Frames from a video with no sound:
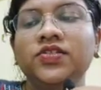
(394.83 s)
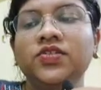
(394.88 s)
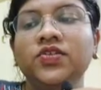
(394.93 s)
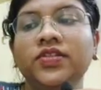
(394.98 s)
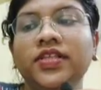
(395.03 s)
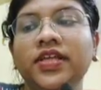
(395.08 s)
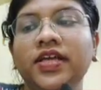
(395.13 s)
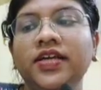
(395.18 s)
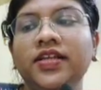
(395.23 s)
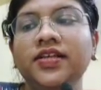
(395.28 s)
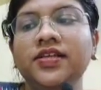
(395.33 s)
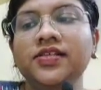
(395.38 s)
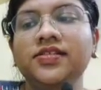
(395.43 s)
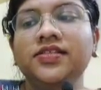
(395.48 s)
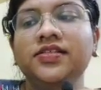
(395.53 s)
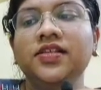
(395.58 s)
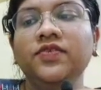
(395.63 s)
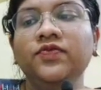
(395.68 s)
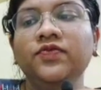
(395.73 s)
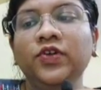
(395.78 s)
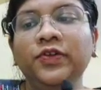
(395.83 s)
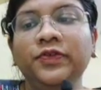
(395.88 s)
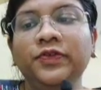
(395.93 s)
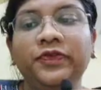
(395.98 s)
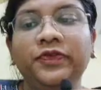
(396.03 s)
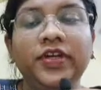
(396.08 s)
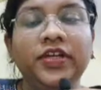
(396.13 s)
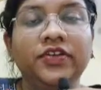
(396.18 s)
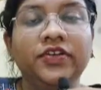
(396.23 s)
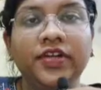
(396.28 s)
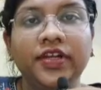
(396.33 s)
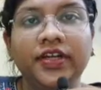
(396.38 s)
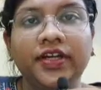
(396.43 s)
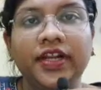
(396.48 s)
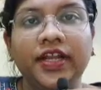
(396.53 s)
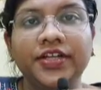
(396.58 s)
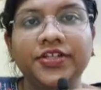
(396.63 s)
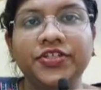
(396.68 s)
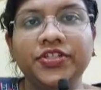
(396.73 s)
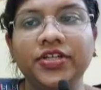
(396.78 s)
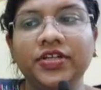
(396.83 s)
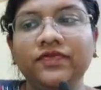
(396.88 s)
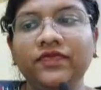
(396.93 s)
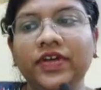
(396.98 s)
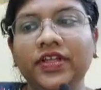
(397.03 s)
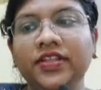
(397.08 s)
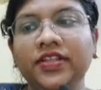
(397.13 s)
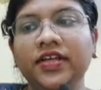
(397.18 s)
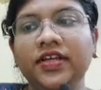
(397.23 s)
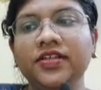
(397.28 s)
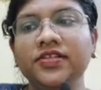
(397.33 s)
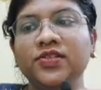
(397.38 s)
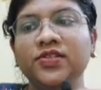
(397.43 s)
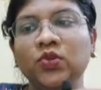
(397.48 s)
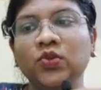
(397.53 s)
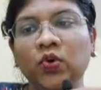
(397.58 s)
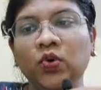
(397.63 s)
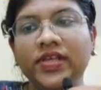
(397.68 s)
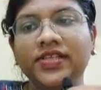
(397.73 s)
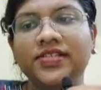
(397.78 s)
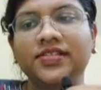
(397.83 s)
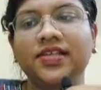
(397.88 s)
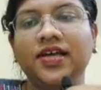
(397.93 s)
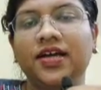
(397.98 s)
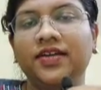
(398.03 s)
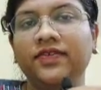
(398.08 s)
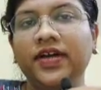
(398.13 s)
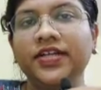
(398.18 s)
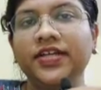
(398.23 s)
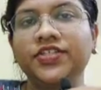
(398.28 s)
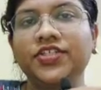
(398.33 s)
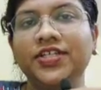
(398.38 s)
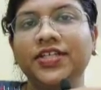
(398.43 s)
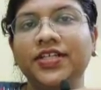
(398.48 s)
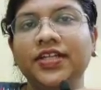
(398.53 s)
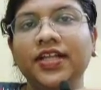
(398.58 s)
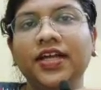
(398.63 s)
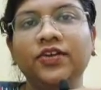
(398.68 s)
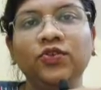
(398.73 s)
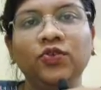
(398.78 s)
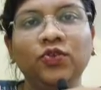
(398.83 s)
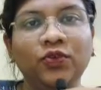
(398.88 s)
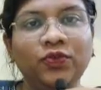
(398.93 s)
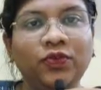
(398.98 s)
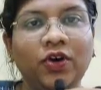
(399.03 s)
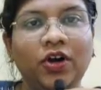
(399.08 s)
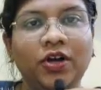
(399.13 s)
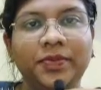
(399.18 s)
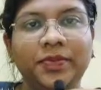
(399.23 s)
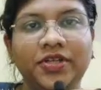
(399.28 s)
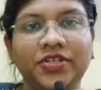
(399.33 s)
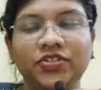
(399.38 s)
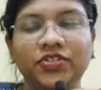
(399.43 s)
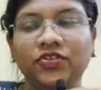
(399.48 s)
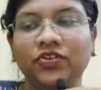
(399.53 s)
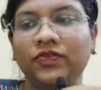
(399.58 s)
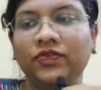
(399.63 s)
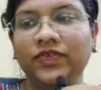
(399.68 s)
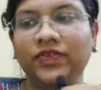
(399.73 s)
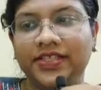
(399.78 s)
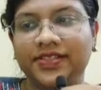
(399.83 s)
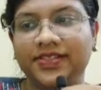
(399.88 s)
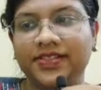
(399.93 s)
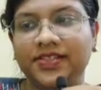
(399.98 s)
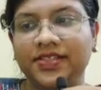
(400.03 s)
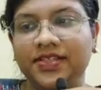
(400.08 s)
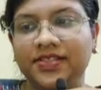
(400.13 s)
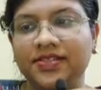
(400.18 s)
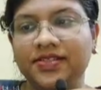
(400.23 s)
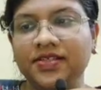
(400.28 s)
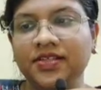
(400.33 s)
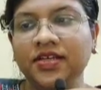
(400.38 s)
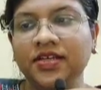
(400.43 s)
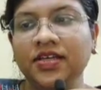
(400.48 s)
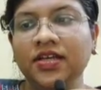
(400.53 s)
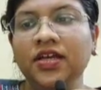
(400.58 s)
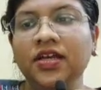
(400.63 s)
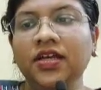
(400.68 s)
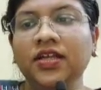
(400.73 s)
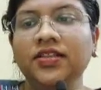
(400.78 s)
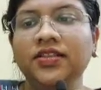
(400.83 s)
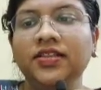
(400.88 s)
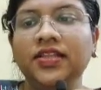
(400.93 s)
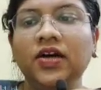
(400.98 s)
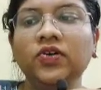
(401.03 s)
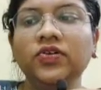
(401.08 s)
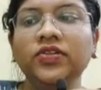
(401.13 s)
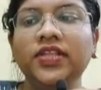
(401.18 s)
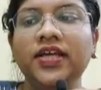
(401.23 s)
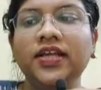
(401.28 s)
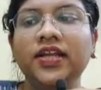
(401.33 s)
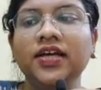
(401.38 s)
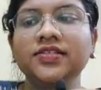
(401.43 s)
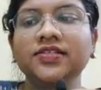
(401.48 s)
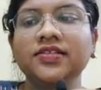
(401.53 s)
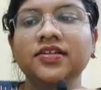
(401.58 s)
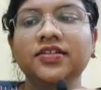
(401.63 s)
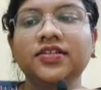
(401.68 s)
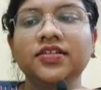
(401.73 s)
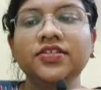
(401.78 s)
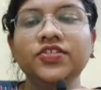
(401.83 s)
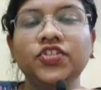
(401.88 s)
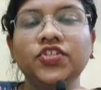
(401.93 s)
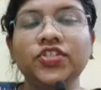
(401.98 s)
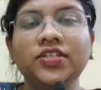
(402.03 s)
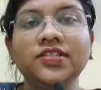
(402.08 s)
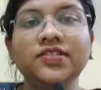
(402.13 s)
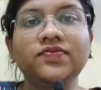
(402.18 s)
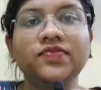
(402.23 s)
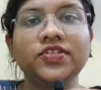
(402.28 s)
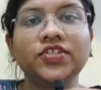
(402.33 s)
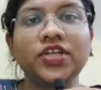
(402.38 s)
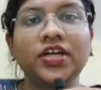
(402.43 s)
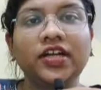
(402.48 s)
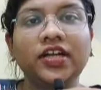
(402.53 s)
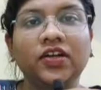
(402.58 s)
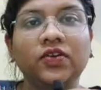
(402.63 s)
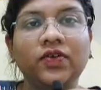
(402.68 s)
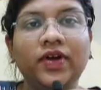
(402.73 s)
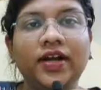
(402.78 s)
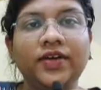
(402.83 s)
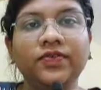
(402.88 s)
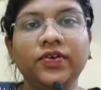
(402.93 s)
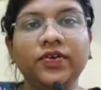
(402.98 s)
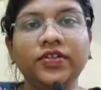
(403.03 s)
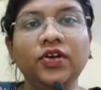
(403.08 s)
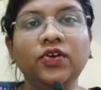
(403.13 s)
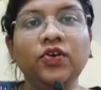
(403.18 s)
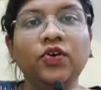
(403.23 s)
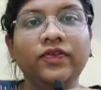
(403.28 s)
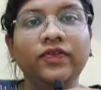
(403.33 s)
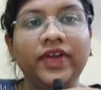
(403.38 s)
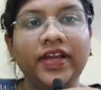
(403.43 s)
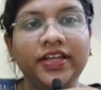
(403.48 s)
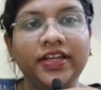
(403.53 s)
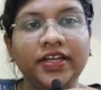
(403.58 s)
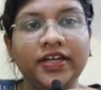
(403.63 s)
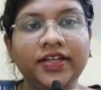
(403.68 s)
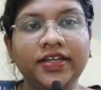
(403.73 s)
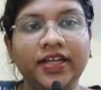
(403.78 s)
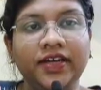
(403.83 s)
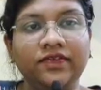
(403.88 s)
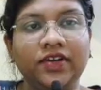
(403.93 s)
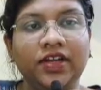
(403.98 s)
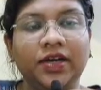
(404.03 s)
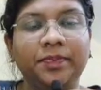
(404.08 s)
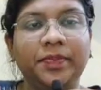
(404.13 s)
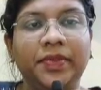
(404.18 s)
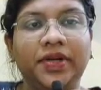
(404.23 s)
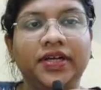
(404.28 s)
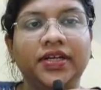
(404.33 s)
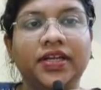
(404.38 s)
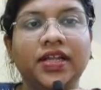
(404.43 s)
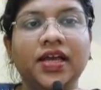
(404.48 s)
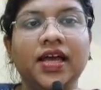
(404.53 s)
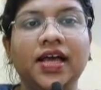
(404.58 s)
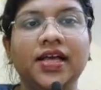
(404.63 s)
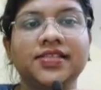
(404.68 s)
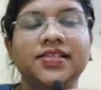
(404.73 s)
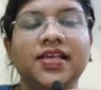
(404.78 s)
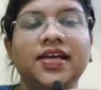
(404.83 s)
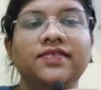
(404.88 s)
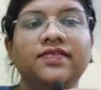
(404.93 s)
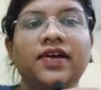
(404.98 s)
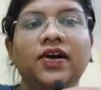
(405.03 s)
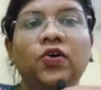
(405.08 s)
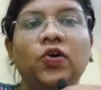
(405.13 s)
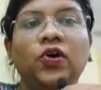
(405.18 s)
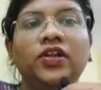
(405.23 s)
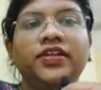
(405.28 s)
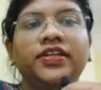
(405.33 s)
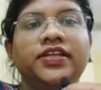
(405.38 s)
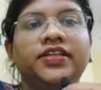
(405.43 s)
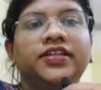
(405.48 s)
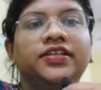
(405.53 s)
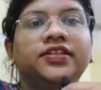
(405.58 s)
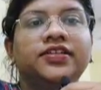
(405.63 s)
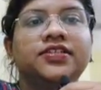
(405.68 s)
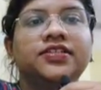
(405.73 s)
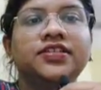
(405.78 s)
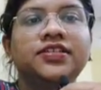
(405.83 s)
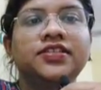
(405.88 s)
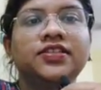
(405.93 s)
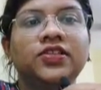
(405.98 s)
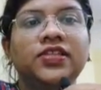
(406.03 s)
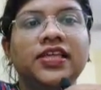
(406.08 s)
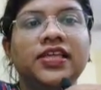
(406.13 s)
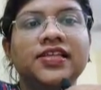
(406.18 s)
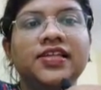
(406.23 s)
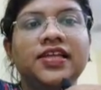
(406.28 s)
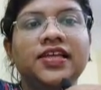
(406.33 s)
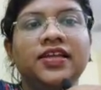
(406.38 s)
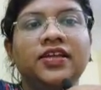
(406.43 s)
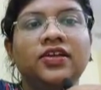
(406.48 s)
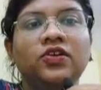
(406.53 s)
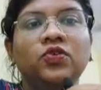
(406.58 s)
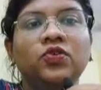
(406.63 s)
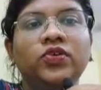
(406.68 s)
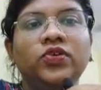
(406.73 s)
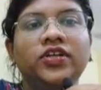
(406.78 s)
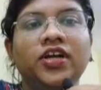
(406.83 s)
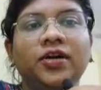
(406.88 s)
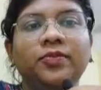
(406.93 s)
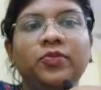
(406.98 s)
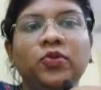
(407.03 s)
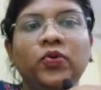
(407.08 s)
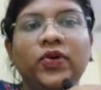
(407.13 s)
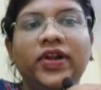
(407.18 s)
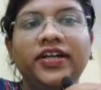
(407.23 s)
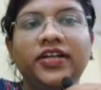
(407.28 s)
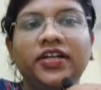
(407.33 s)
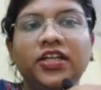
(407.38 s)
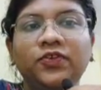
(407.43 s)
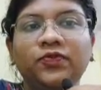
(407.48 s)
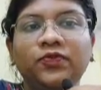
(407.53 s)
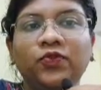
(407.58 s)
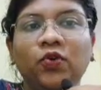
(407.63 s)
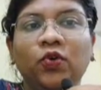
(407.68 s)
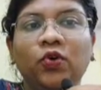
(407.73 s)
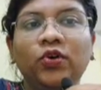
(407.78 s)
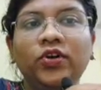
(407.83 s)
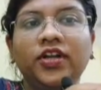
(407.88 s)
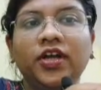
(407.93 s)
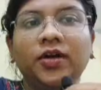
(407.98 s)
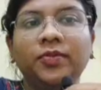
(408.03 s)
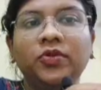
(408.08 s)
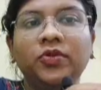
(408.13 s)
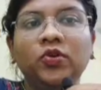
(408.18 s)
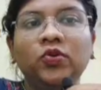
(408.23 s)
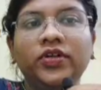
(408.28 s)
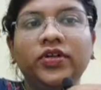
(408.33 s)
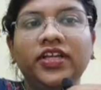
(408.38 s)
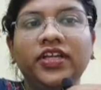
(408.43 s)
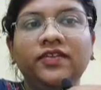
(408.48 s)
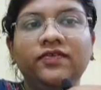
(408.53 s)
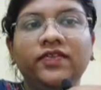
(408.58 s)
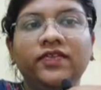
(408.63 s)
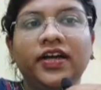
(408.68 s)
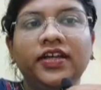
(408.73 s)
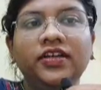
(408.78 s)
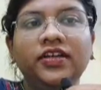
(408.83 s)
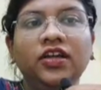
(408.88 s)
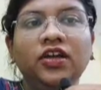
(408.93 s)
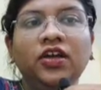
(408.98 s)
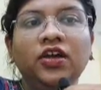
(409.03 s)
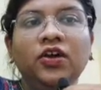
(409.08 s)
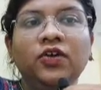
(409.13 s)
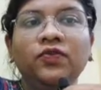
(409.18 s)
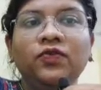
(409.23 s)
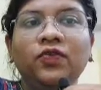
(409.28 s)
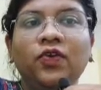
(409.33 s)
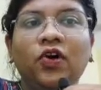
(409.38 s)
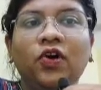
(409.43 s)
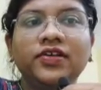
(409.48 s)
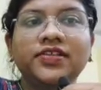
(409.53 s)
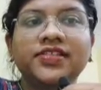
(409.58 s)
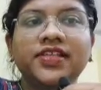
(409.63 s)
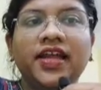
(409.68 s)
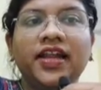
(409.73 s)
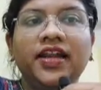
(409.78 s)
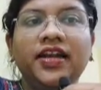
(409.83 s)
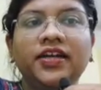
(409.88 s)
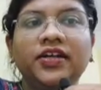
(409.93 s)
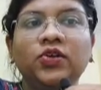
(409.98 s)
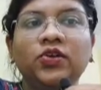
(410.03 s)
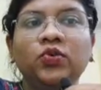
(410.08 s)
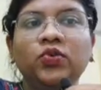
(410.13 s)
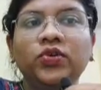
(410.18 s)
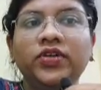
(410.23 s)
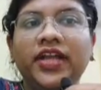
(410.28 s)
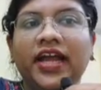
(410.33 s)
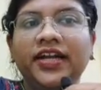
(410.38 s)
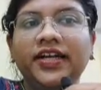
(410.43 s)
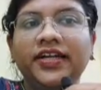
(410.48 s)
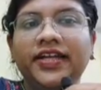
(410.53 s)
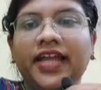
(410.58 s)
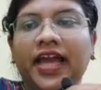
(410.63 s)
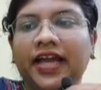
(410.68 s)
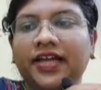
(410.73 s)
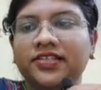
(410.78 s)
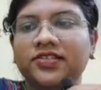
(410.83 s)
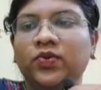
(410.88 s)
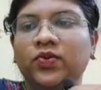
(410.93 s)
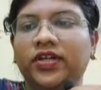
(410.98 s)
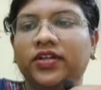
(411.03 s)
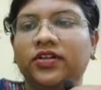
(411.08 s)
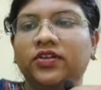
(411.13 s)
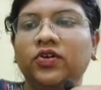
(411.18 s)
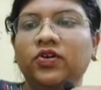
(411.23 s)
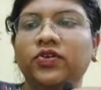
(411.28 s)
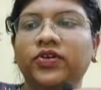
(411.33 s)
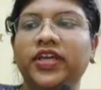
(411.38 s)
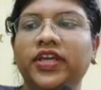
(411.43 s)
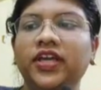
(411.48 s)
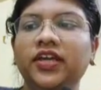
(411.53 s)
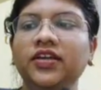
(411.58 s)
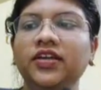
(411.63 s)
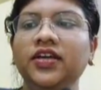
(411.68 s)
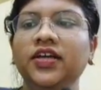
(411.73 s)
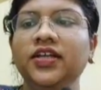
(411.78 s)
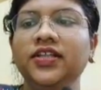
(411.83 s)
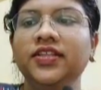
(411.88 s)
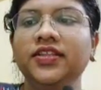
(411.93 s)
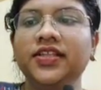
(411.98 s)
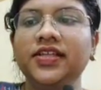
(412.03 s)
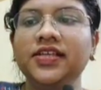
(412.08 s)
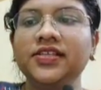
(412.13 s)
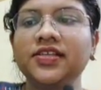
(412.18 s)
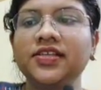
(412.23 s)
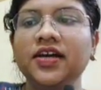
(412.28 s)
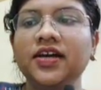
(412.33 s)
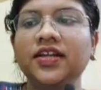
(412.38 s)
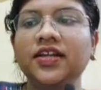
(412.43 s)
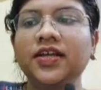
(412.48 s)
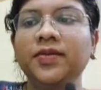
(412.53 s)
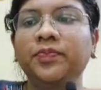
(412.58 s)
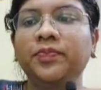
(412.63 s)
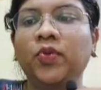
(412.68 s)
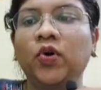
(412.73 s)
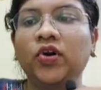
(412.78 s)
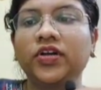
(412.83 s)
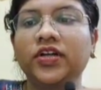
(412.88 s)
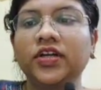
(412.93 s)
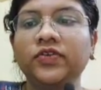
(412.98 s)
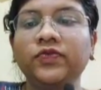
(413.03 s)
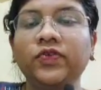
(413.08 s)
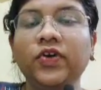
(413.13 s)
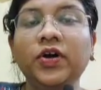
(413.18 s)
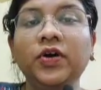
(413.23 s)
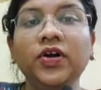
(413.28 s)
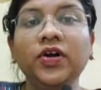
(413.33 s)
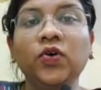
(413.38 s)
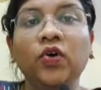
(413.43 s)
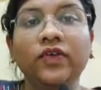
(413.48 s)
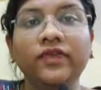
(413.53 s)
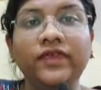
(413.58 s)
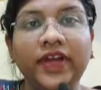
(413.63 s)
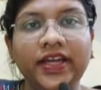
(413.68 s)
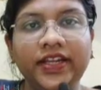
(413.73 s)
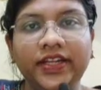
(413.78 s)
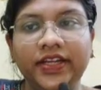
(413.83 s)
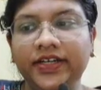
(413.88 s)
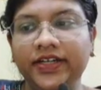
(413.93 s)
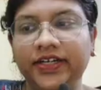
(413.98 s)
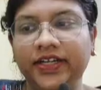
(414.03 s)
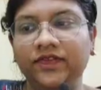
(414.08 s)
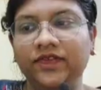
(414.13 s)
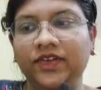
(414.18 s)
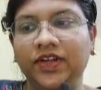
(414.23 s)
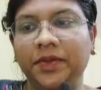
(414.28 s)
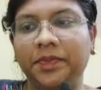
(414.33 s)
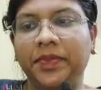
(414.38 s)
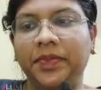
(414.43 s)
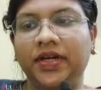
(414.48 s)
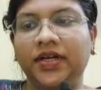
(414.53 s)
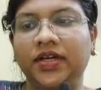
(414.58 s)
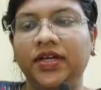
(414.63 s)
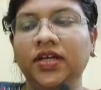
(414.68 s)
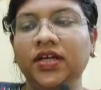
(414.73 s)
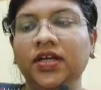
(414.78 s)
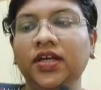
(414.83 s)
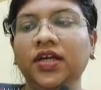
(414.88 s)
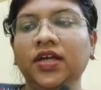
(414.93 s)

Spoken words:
So there is the Wolffian regression when there is no SRY gene and no formation of testes. Now there are certain genes which are required for the ovarian development. As I have already written, they include WNT4, WT1, FOXL2 and DAX1. Okay, these are important for ovarian development.